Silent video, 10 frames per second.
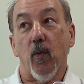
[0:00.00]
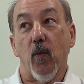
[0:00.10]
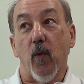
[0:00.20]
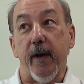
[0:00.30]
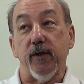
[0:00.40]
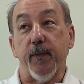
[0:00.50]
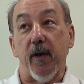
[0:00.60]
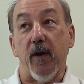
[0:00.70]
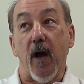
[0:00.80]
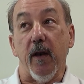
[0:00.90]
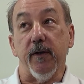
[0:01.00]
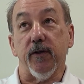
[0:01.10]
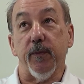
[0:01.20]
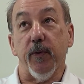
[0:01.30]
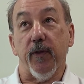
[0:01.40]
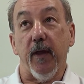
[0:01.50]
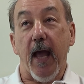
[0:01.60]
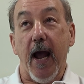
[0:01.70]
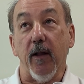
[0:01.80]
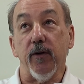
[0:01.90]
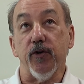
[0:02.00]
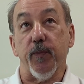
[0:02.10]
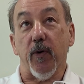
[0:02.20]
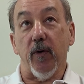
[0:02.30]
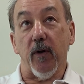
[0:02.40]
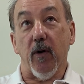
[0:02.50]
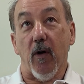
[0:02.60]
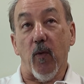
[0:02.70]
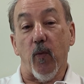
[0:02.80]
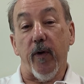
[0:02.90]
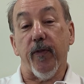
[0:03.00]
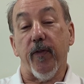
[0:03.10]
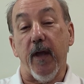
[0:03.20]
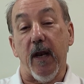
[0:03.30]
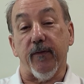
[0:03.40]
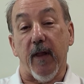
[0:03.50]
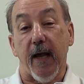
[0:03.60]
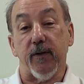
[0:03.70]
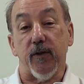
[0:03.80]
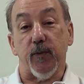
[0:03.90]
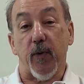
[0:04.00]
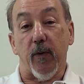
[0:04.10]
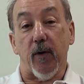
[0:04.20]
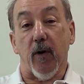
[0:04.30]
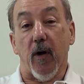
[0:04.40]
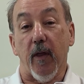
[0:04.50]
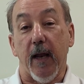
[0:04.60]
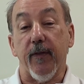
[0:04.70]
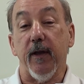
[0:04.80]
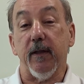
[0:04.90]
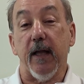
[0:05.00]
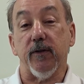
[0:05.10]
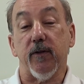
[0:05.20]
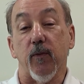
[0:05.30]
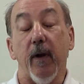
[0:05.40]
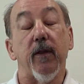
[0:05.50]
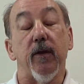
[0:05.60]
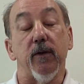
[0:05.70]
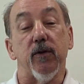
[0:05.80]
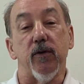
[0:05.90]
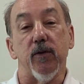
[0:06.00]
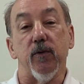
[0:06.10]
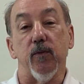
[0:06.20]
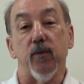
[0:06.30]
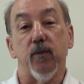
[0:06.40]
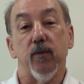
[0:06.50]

what has been done is to put the allergy protocol with the anaphylaxis protocol, and I think that's the right thing to do.